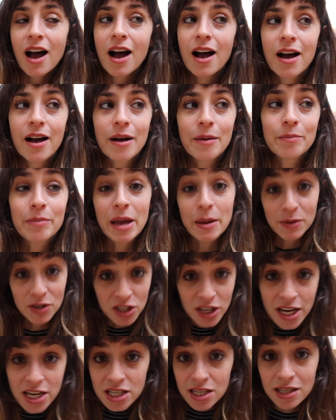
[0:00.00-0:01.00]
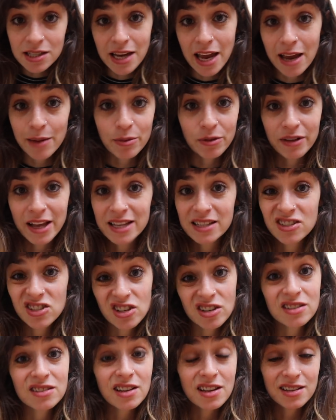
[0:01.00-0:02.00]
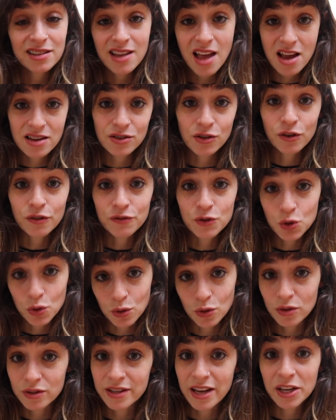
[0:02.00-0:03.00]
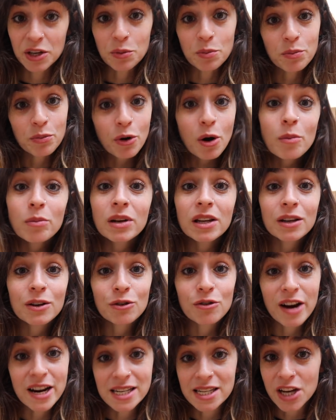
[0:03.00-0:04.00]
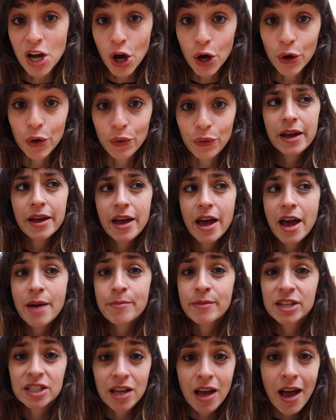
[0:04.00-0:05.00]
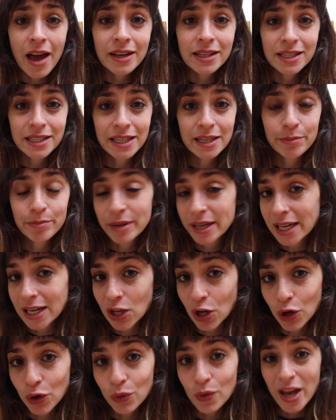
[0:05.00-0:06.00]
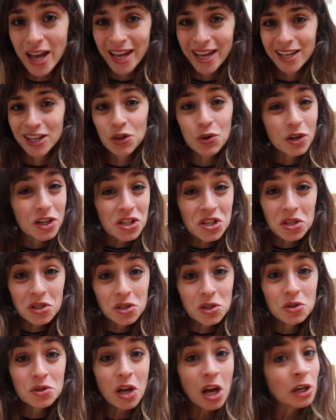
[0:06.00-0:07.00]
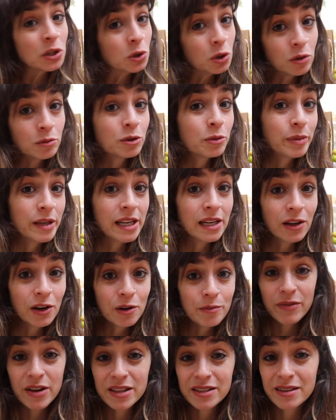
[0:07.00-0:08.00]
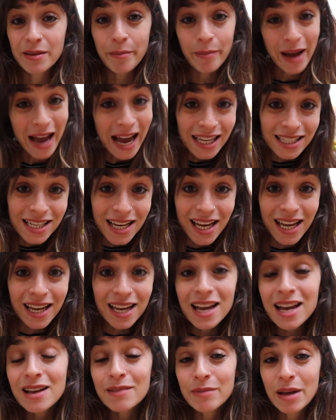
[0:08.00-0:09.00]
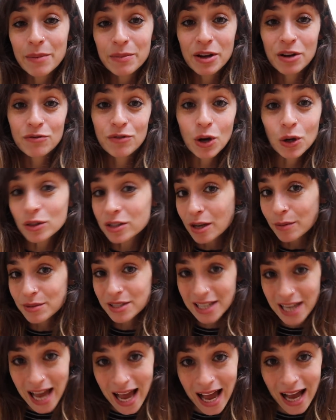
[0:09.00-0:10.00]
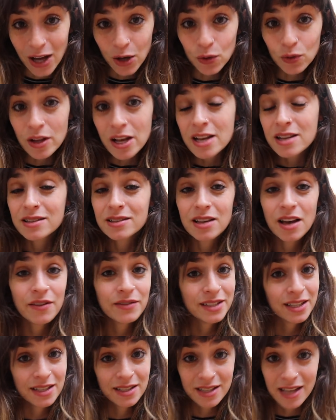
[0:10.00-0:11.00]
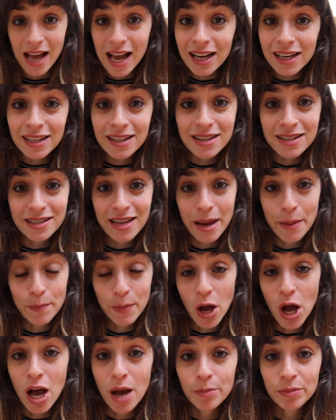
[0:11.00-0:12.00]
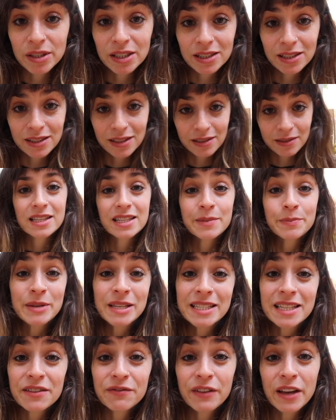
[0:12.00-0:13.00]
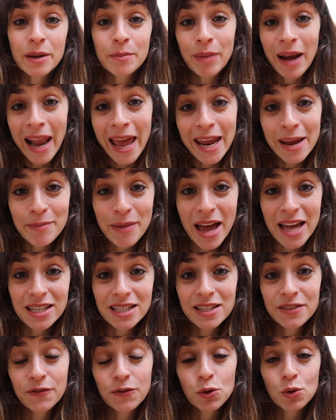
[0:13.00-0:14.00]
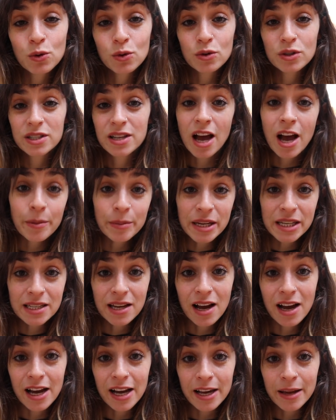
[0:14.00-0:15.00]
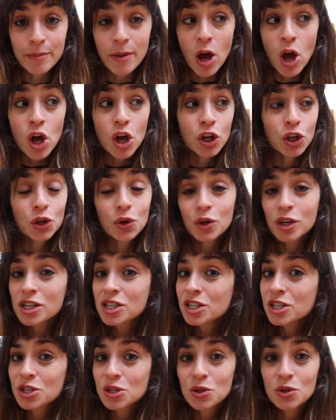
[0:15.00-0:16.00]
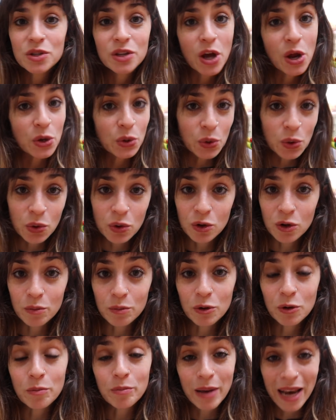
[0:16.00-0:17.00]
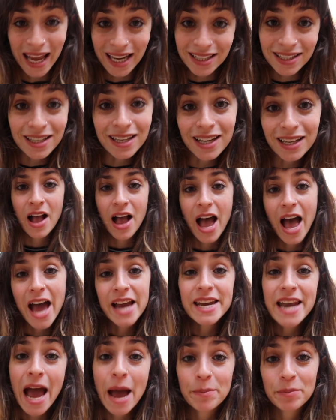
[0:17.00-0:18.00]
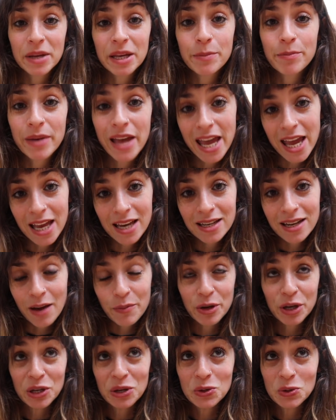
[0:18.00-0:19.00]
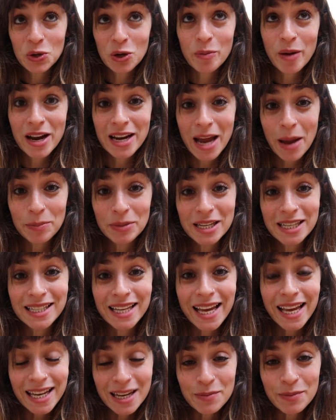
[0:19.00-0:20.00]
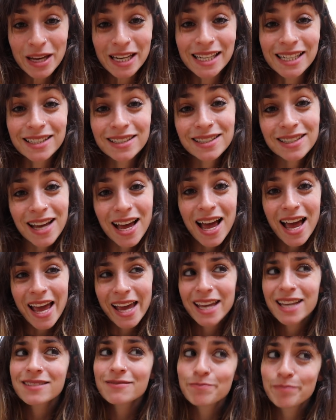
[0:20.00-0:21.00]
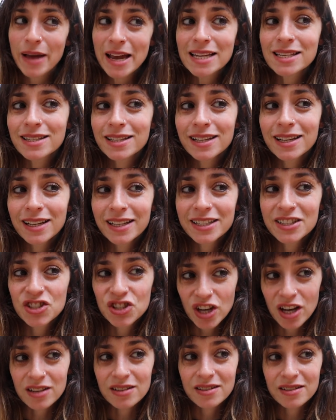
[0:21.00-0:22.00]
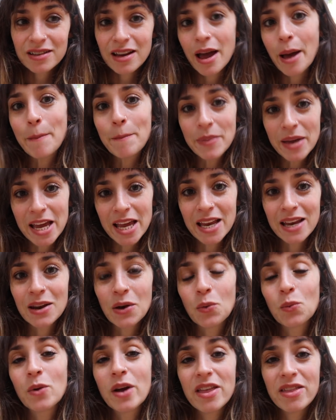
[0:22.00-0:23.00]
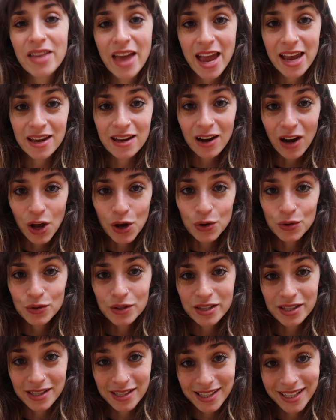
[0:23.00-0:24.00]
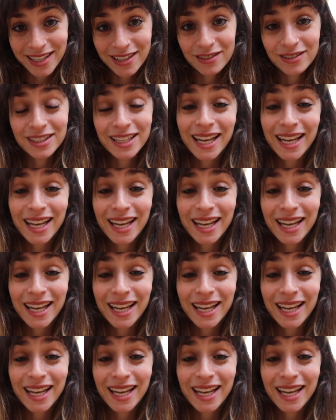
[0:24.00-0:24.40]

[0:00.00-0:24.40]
baby changing table, it's just a set of drawers that you probably already own. A maternity pillow, you can just use a normal pillow with some padding, maybe a rolled up towel, serves exactly the same purpose. Specific play mats for tummy time, you can just use a normal blanket. A nappy bin, and we're gonna talk about about nappies in a minute, is basically just a bin with a closed, sealed